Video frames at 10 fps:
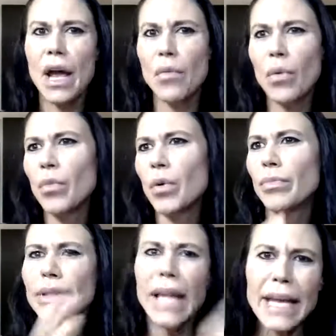And when we're
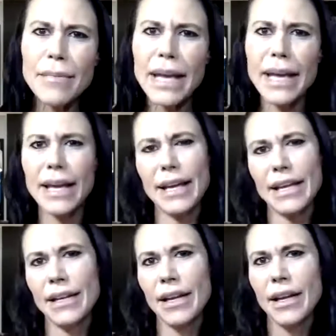blaming
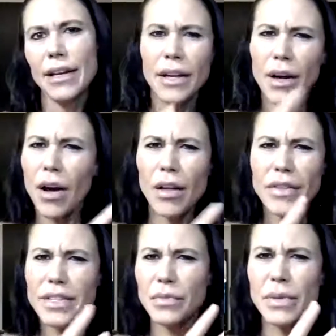and all
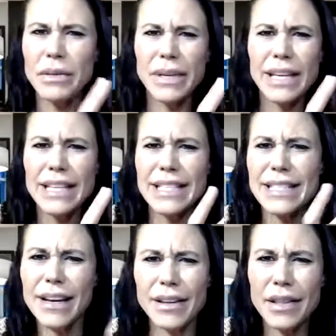this, we can get
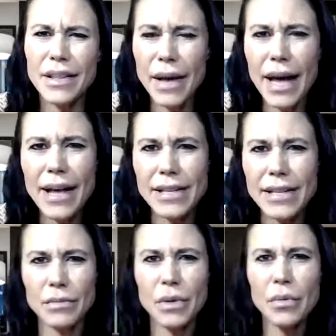stuck in the
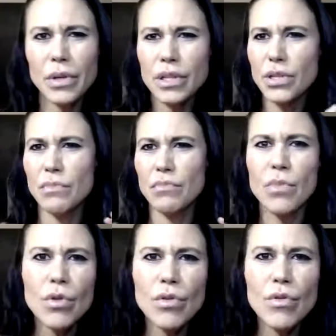past and we want to just
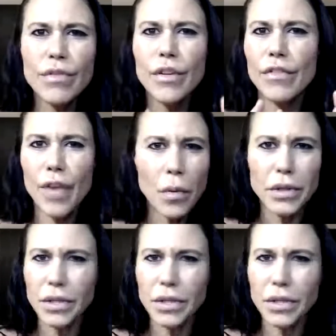move forward.